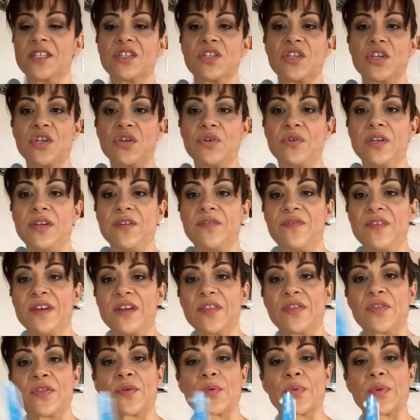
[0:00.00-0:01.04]
a Uni
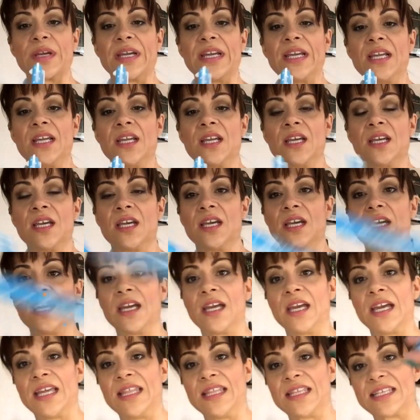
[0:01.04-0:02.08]
Fit 3
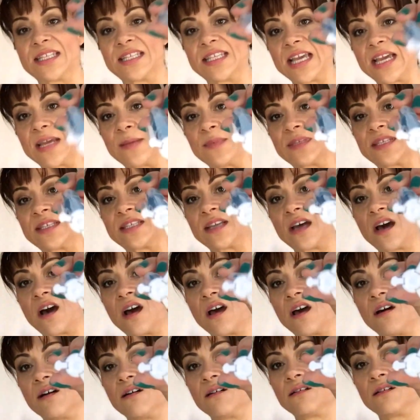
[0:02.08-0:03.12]
in the same
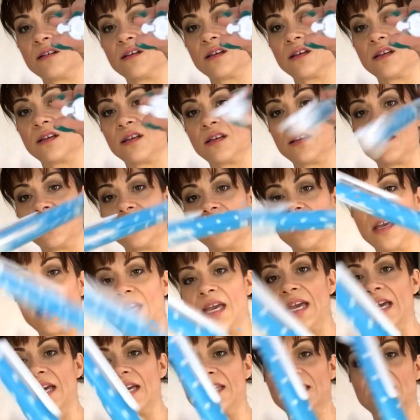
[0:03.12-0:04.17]
style
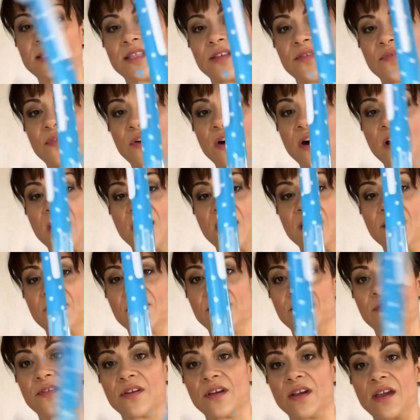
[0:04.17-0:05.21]
as the 5,
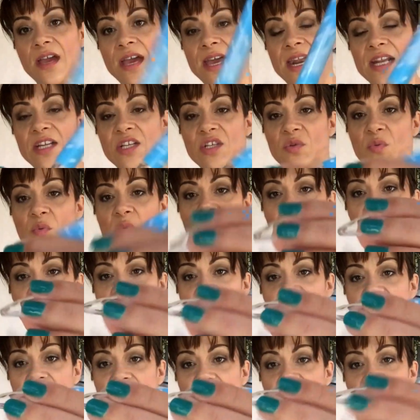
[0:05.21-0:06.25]
and I just wanted
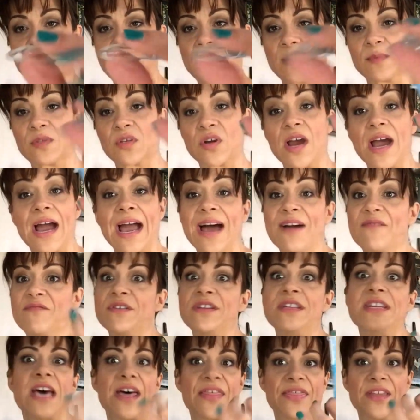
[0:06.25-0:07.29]
to share that. I'm sorry, I have
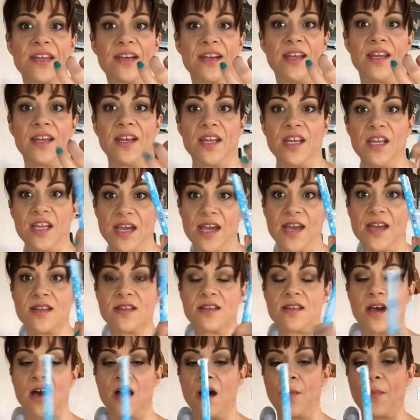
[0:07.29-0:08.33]
nothing in it yet.
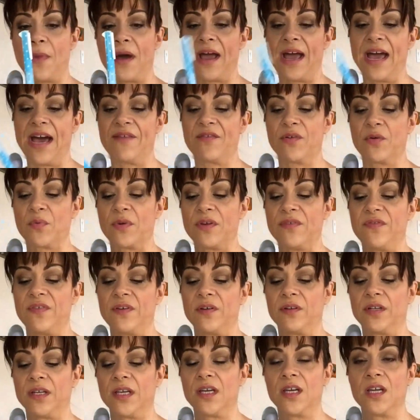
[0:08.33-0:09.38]
I haven't
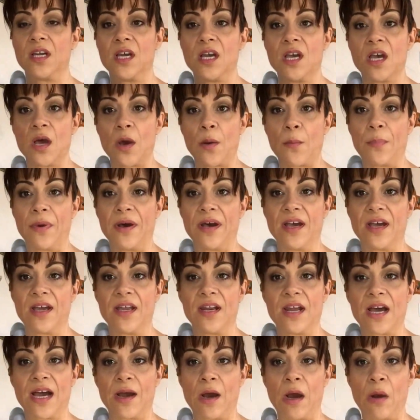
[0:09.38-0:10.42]
refilled it, but
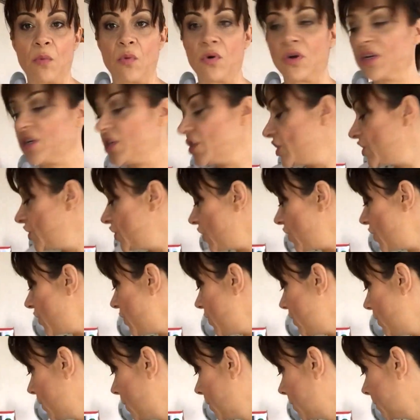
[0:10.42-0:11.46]
I wanted to show
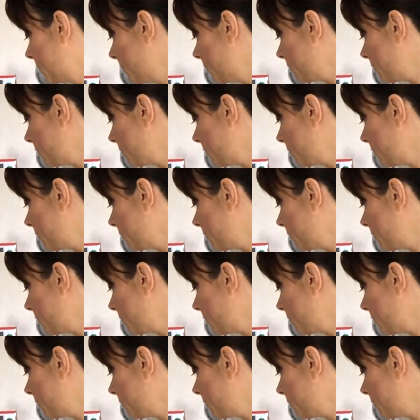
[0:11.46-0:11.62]
you.